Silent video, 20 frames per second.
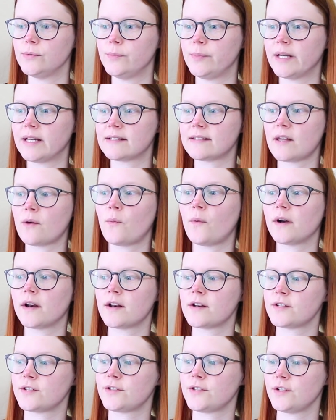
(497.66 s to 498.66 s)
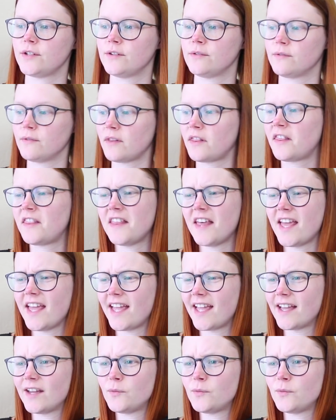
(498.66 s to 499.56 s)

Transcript: because I wanted a certain thing,